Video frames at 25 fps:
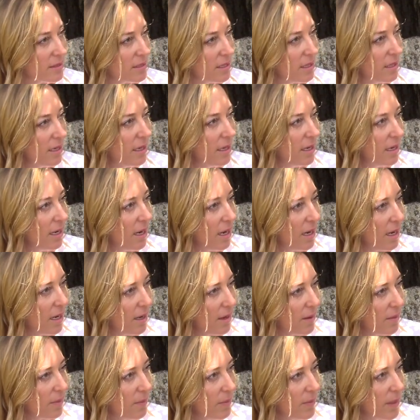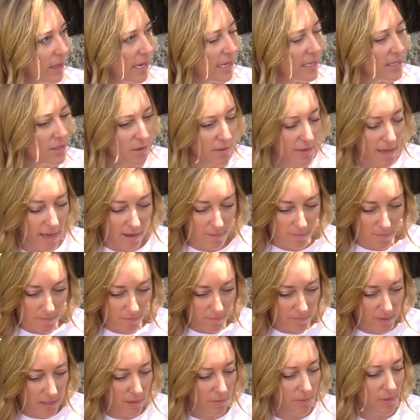And I do that
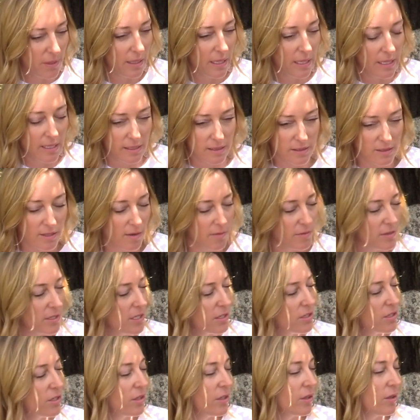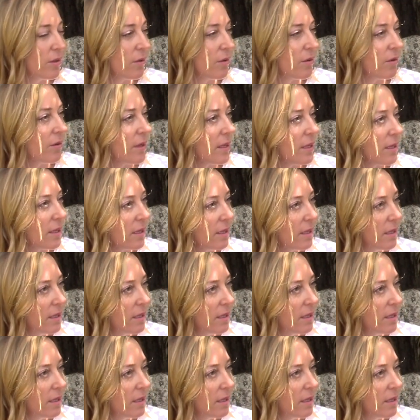manipulating soft tissue and